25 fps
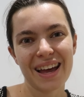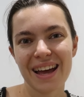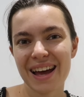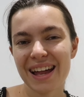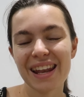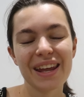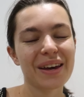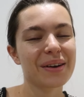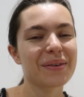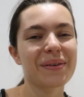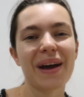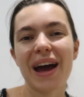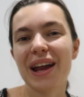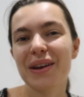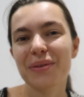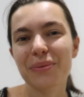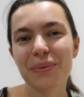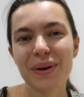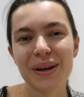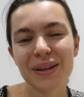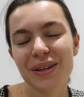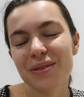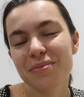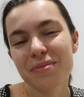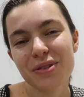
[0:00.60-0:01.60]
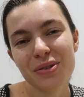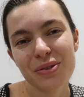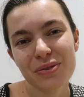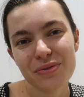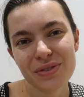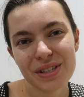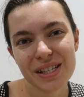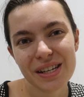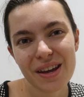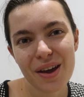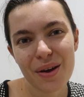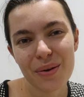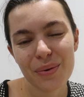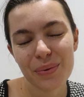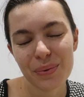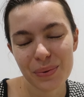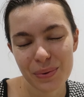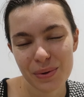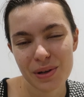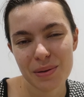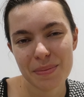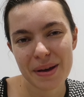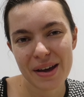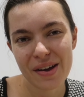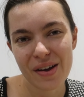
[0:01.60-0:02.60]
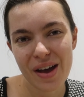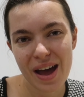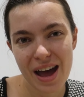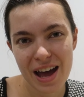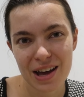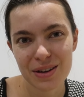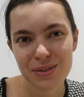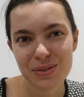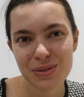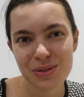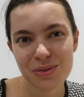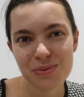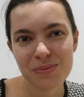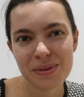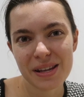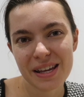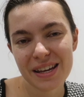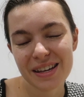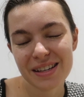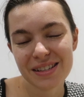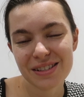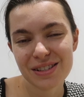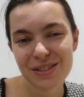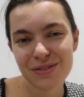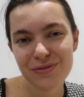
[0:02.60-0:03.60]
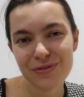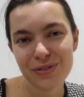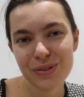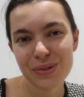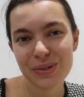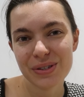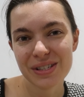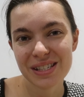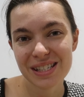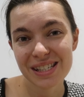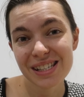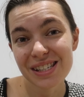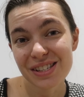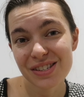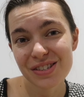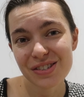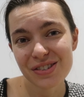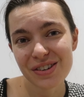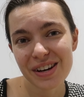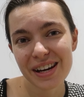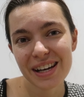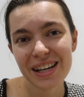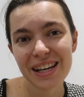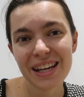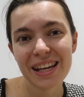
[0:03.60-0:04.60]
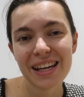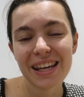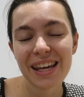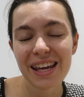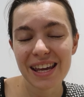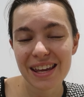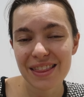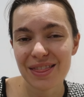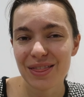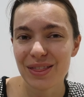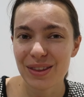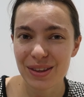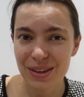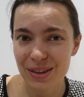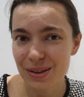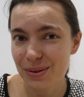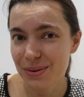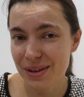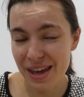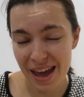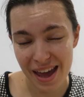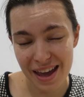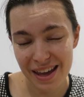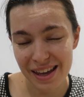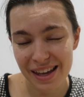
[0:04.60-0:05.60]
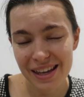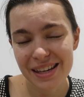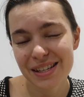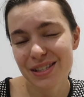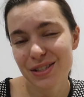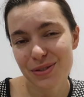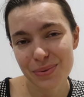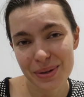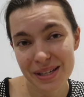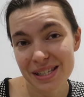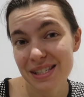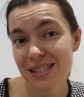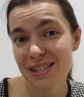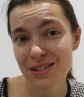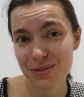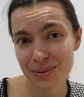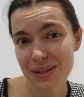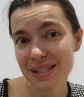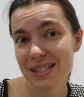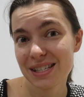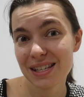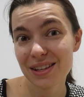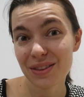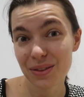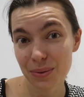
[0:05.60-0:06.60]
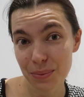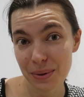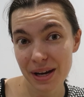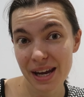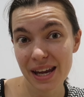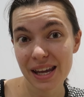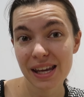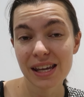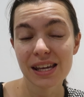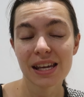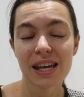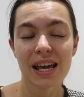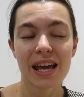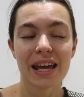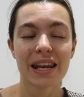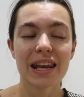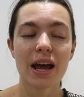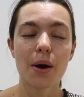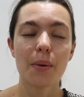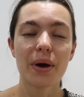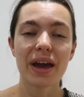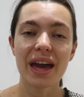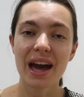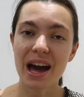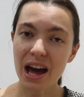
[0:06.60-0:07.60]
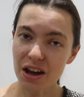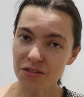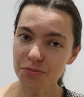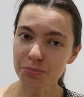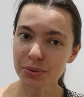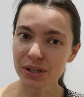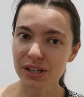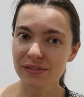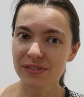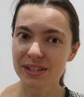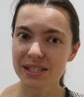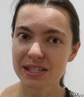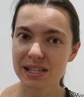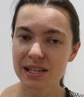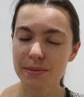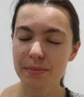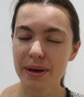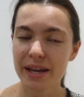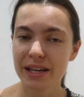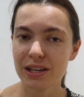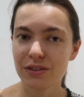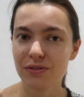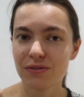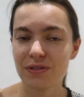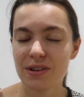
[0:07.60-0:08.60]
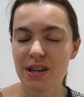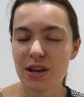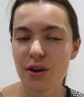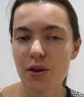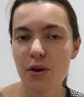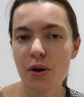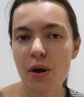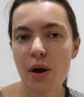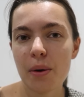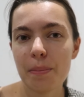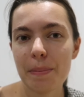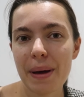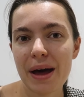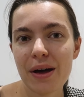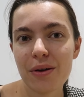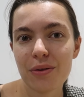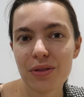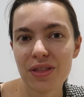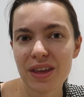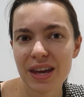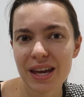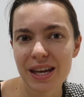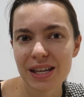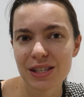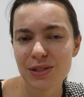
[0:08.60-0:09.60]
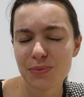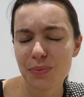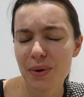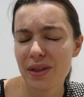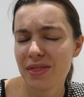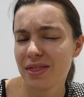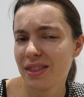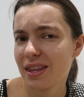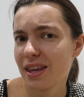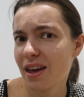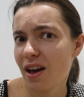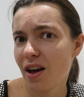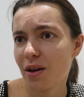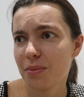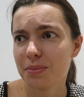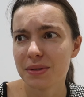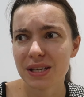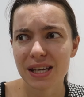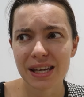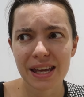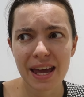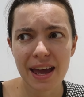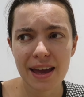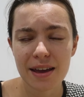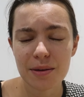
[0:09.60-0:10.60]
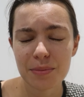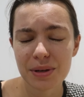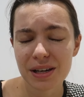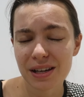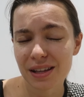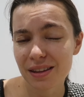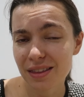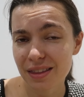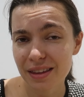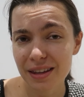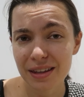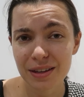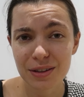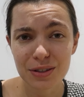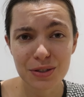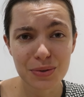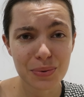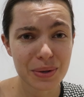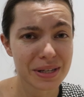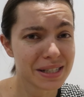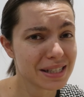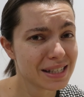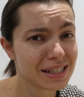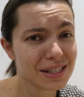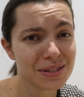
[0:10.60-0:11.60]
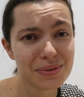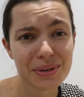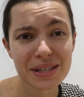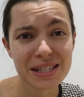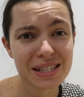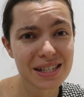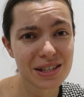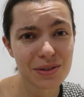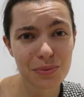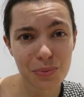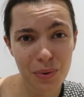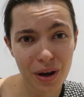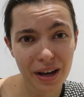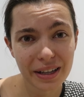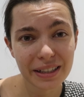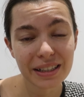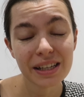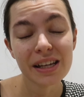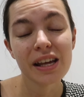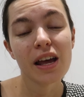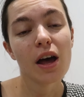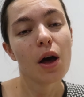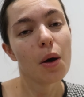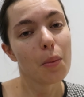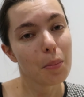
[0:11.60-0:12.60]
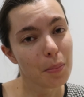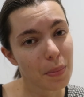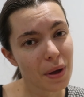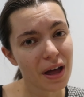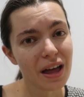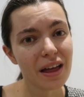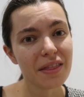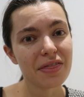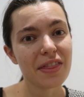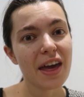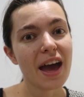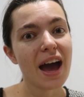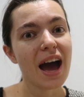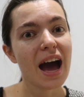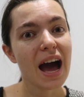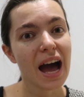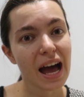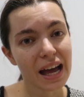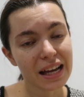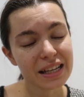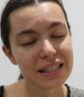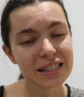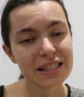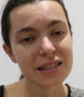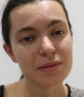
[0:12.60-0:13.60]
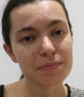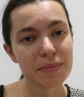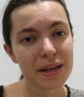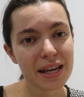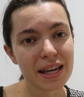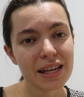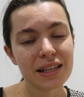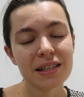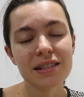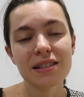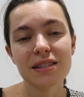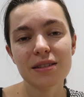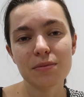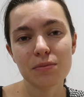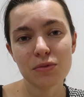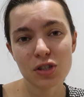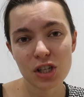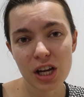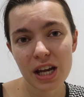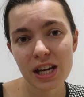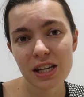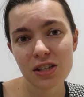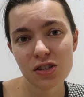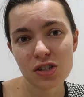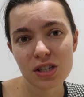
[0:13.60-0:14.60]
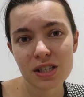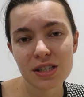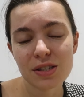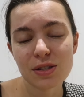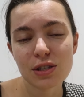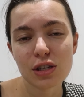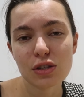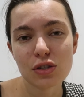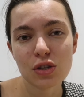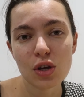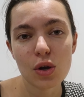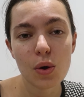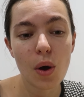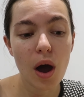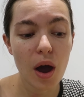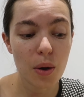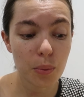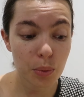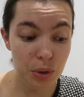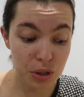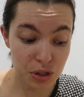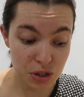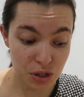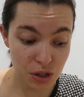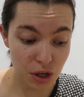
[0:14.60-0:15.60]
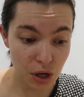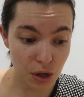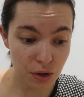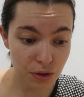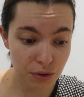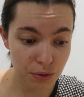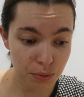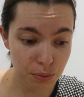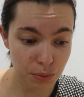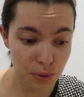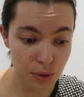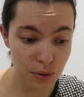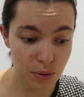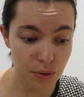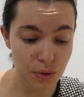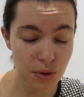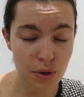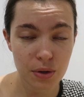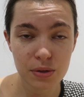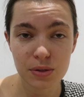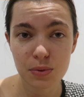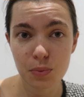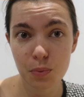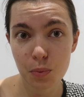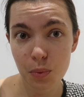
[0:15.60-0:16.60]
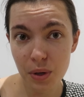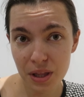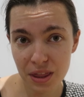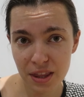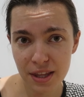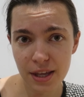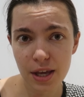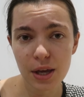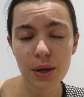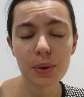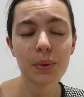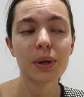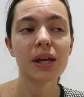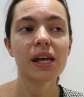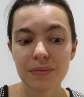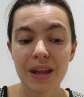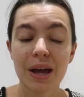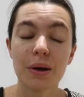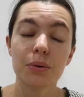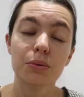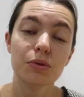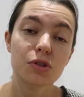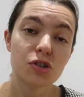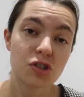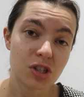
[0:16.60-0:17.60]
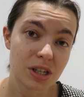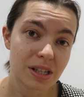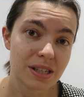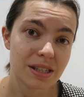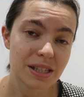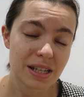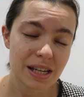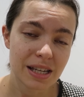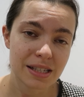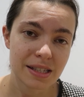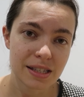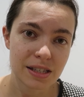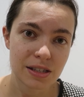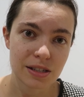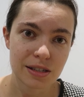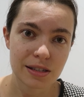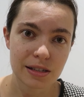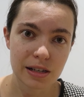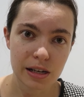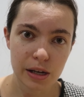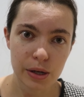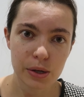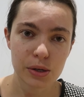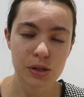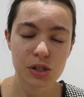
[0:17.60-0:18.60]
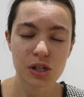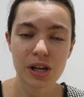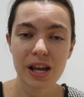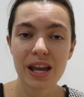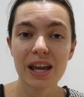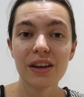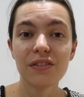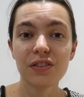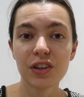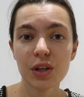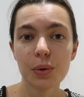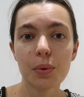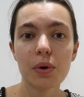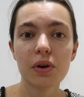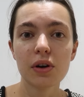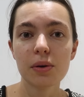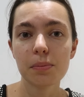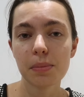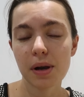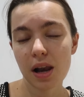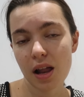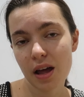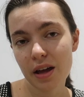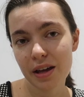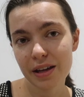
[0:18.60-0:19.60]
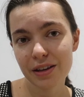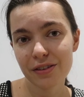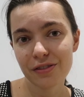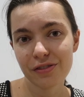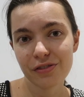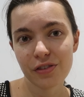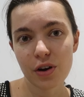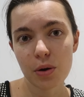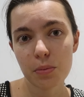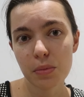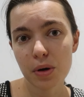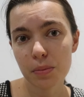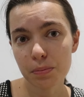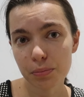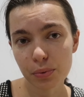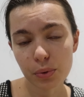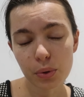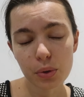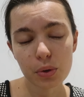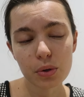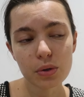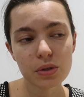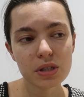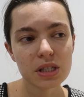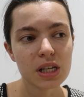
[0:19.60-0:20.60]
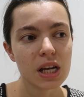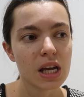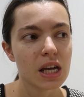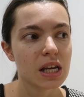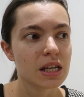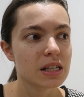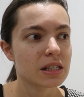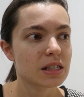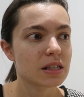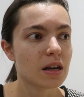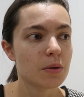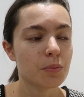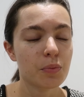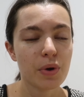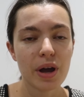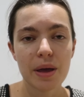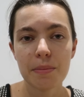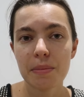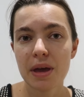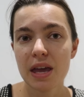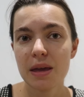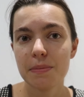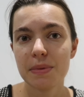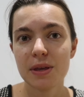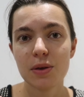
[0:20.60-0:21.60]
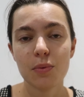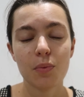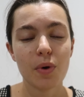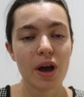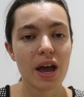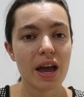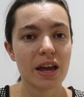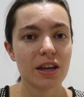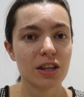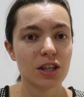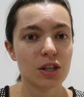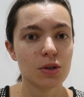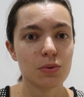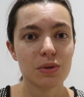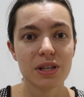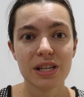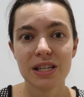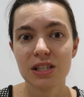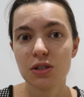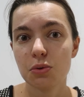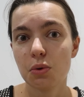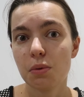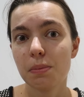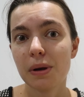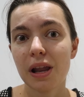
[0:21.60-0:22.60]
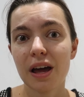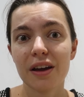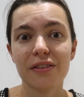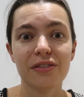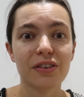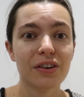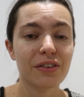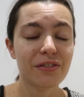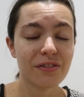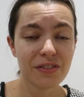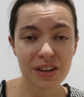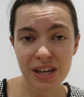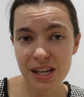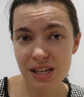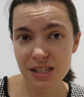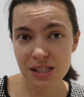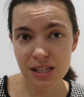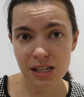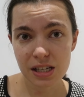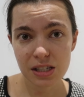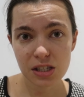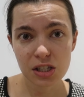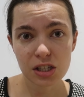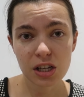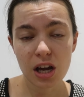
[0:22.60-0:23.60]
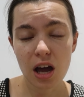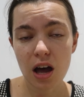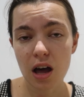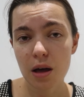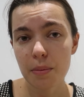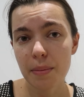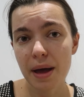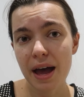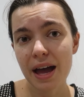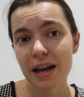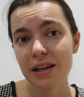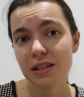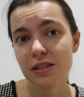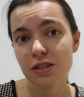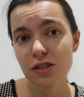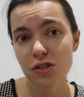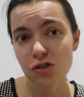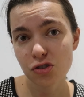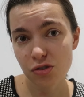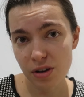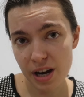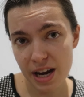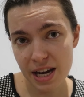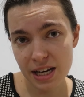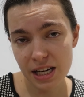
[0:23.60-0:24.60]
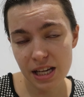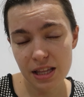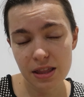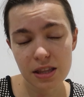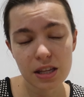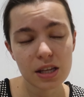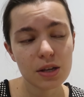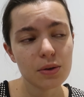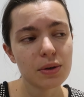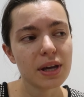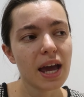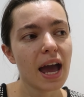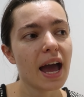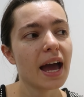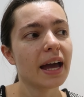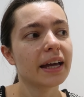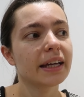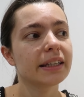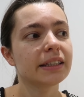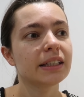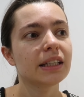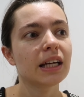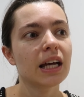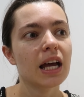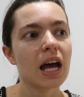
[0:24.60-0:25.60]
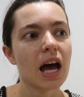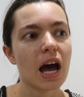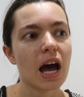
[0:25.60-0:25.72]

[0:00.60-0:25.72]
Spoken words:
Hello and welcome to a video all about how to apply for teacher training in the UK in 2023. Now I have previously made a video about this when the update came in, I think 2021, but there has been some changes, so I want to go through those with you. Now, just as a disclosure, if you are applying from abroad, somewhere maybe where you need to apply for a visa to come and train in the UK,